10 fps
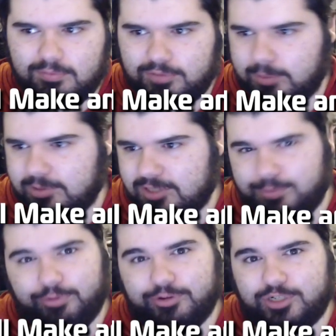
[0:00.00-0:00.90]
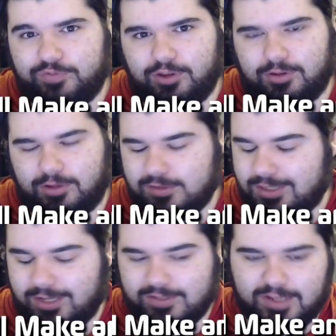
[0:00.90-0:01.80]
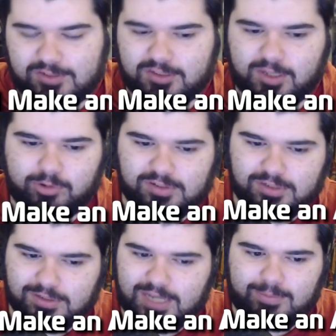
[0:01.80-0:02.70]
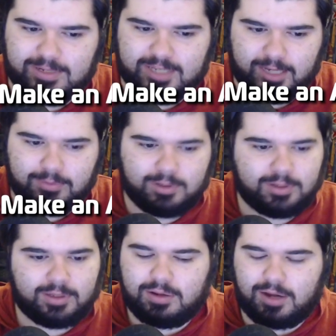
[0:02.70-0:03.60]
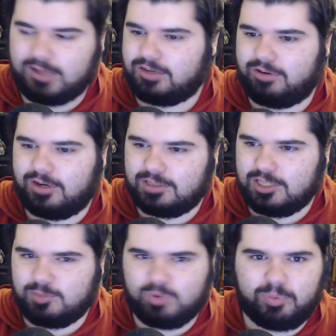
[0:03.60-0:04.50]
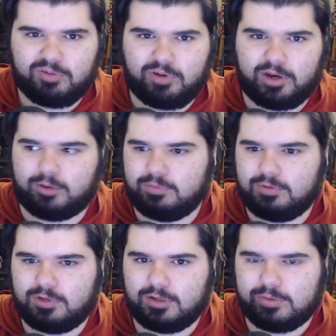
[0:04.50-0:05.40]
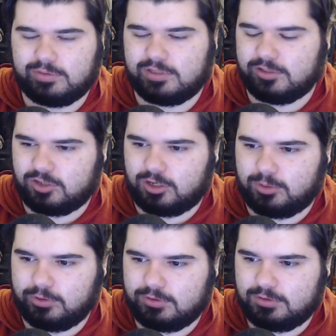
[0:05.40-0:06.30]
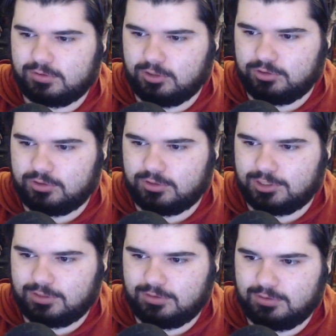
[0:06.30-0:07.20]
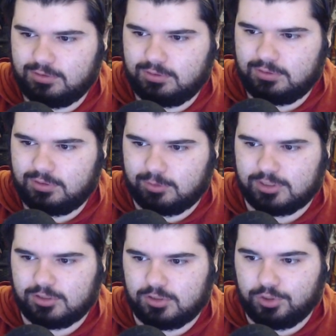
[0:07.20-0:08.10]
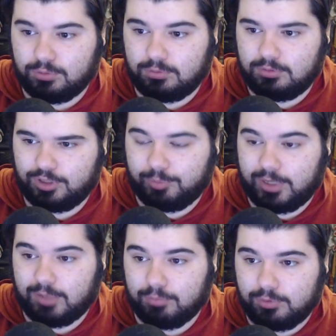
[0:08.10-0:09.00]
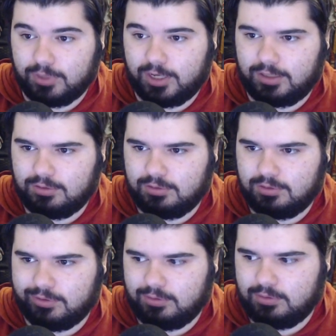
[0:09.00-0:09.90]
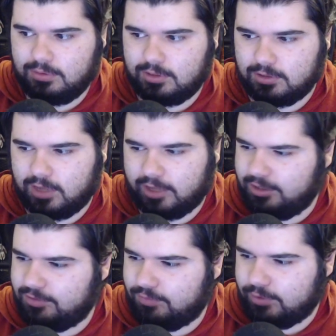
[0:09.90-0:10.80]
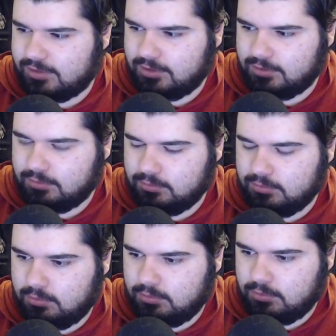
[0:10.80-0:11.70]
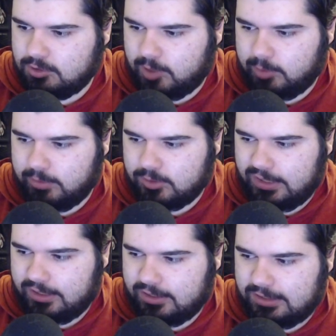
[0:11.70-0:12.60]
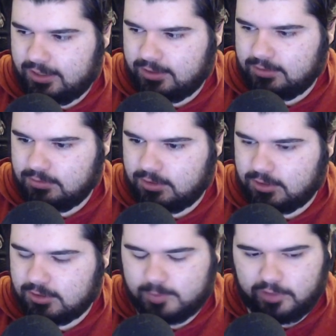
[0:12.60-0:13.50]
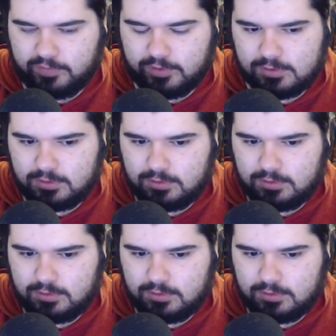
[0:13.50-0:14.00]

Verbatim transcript: Probably something with Geoff Keighley, because he likes to get celebrities in time to time. Oscar Isaac, he's pretty big right now. You know, he was in the Star Wars new trilogy, he was in Dune, he'll be in Moon Knight, He's, I think he's voicing Spider-Man 2099 in Spider-Verse.